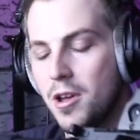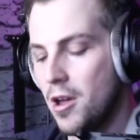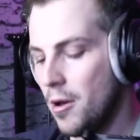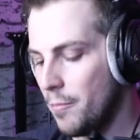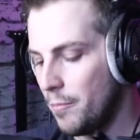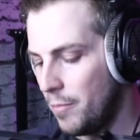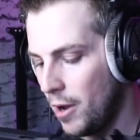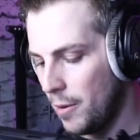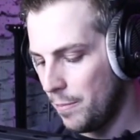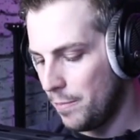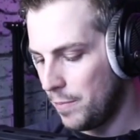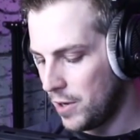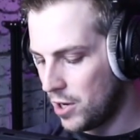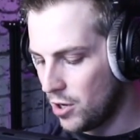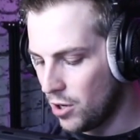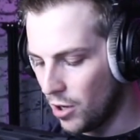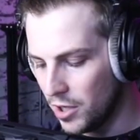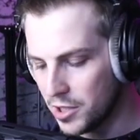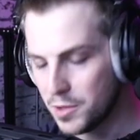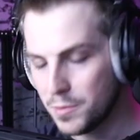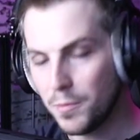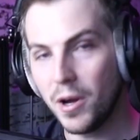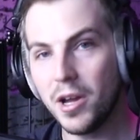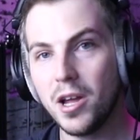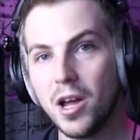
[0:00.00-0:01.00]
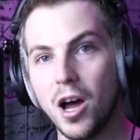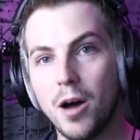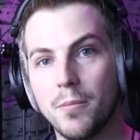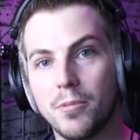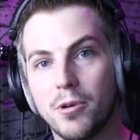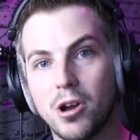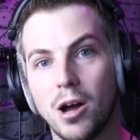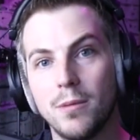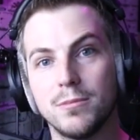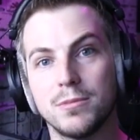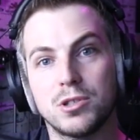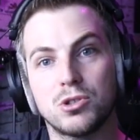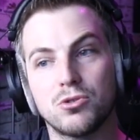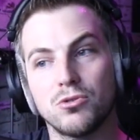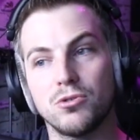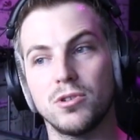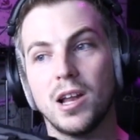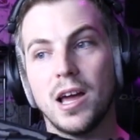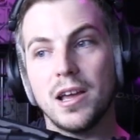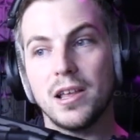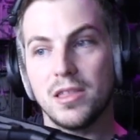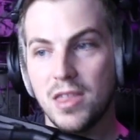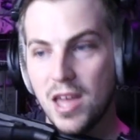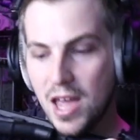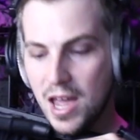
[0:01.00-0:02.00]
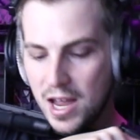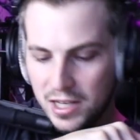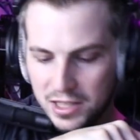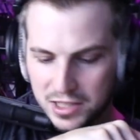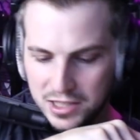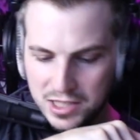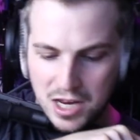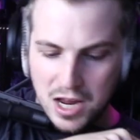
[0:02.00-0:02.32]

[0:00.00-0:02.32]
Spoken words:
But because my arm comes through like this,